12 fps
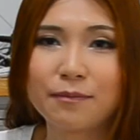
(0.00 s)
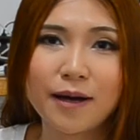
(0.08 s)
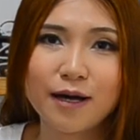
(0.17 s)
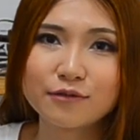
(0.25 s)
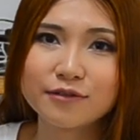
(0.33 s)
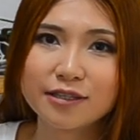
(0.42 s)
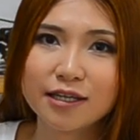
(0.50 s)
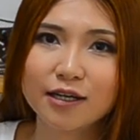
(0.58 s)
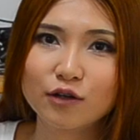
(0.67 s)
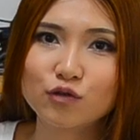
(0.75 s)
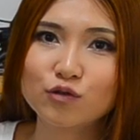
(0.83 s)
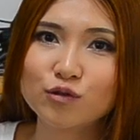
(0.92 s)
about
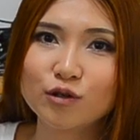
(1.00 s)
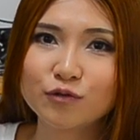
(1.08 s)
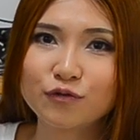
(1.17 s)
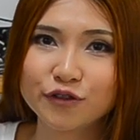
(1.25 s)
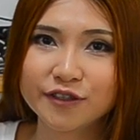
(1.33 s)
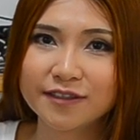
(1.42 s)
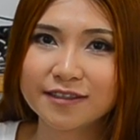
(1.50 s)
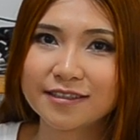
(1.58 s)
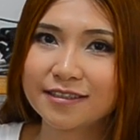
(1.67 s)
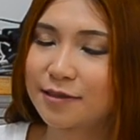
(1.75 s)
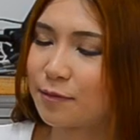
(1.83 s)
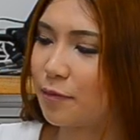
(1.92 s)
the Guru
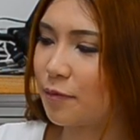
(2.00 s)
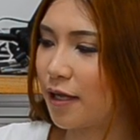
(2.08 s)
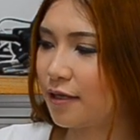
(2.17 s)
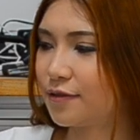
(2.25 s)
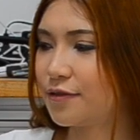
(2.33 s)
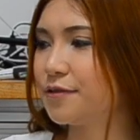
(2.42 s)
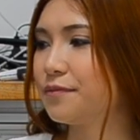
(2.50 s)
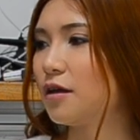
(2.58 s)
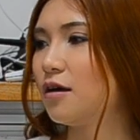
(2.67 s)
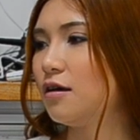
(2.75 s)
360 stabilizer.